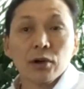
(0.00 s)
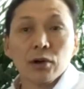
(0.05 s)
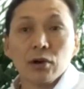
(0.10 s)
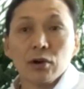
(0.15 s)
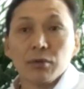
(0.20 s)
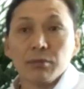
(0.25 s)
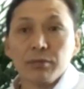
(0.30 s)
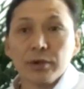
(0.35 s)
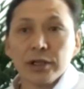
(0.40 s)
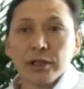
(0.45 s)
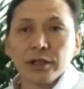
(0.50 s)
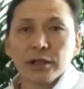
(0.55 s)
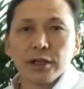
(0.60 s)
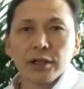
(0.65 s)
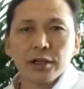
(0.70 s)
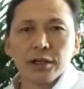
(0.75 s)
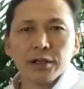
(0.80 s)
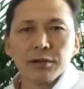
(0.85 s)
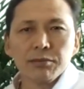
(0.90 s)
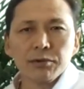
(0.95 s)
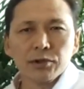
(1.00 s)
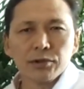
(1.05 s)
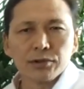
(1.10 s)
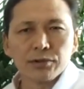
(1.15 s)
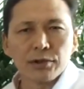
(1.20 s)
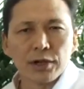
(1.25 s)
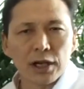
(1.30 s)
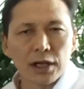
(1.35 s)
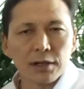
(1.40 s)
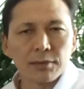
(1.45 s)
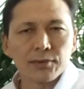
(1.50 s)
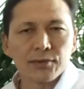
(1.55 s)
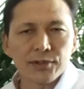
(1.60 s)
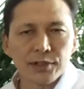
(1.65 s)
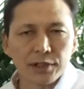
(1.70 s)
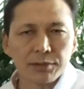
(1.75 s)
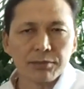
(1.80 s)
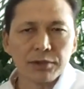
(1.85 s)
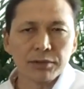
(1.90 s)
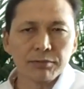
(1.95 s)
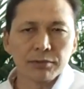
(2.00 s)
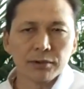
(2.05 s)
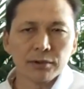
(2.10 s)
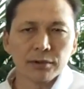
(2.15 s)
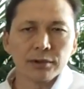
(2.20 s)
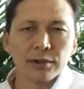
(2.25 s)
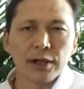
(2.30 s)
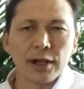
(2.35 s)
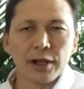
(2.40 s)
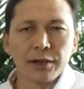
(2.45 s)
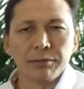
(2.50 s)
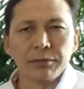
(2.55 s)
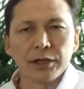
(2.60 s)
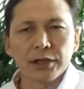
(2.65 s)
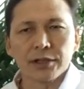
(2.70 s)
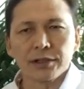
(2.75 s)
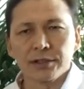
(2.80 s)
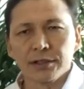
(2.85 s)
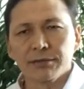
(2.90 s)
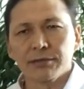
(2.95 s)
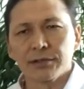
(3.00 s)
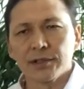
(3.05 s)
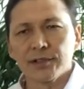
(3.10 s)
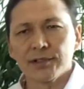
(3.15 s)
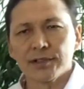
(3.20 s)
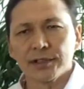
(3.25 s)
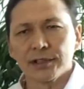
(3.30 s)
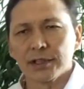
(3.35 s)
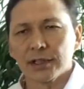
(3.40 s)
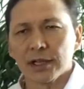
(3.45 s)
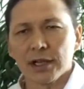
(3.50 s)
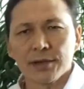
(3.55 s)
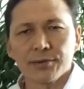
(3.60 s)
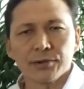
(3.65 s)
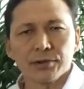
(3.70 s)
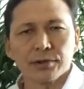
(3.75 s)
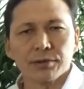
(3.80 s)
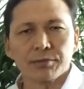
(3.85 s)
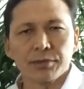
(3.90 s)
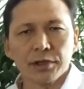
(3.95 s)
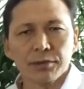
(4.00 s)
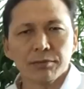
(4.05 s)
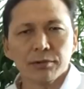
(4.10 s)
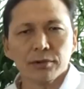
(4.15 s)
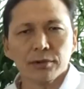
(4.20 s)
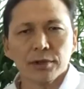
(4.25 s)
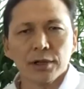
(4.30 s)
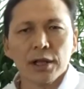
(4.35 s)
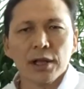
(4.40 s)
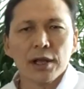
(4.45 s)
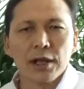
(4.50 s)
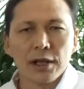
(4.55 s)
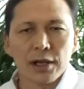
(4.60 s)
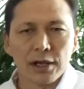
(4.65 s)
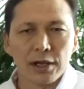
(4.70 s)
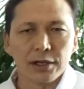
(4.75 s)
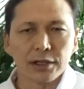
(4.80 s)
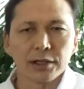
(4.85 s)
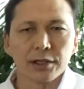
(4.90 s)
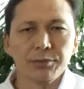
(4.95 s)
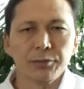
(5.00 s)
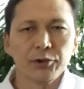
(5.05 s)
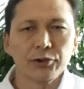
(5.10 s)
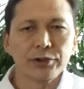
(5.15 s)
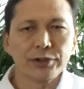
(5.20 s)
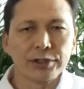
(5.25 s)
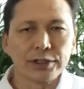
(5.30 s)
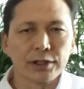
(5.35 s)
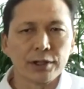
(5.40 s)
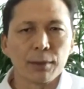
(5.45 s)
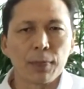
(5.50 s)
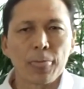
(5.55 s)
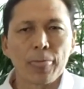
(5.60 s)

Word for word: of being able to help sick people and make a difference in the lives of the people and community.